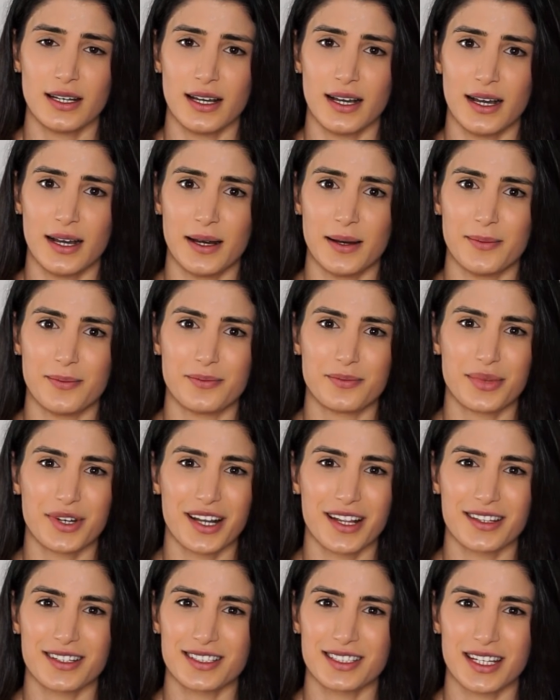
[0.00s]
But
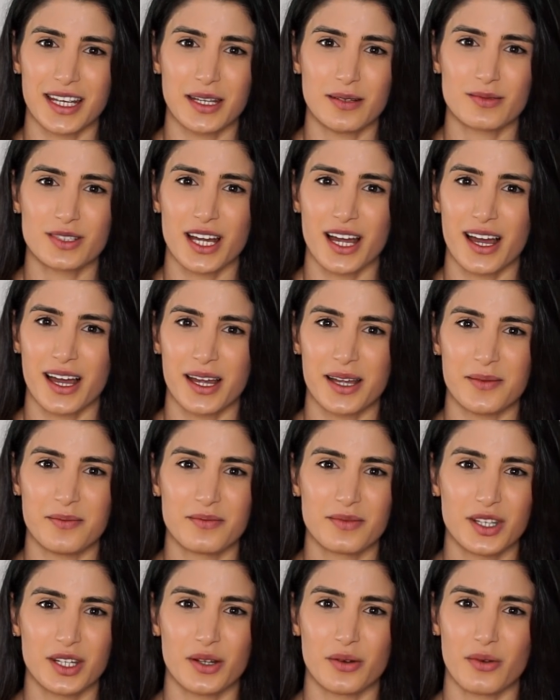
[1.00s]
at the same
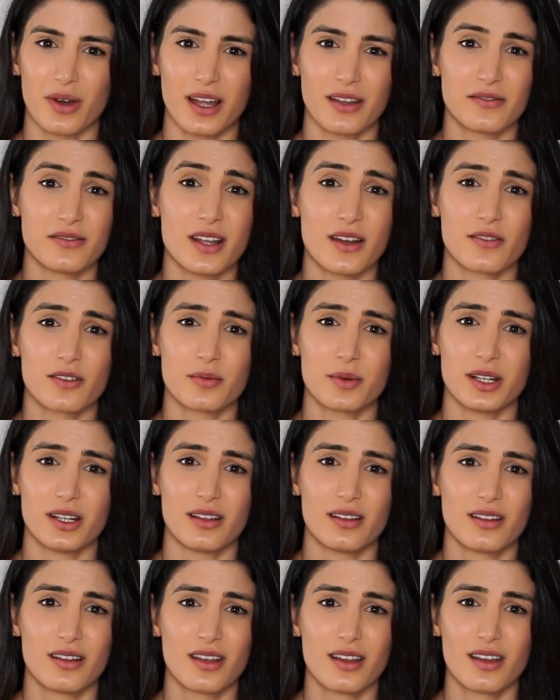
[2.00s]
time, I've never
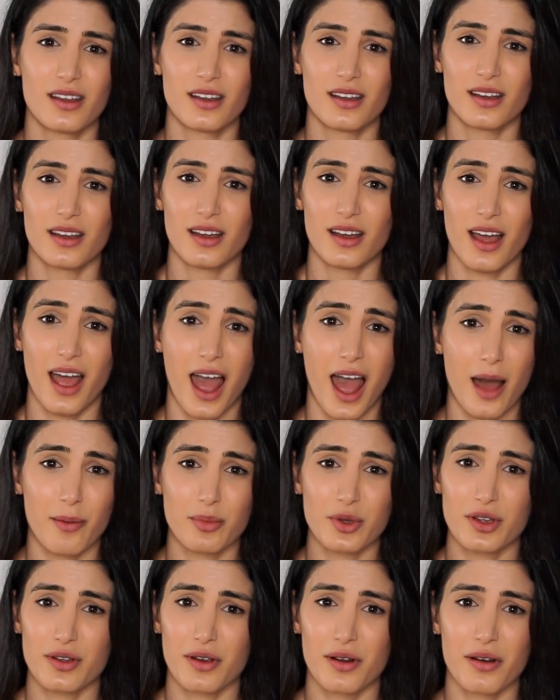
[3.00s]
been
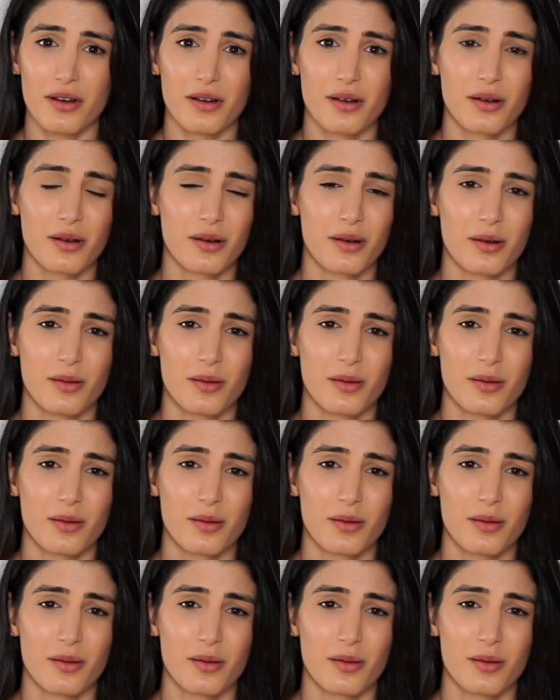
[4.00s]
happier,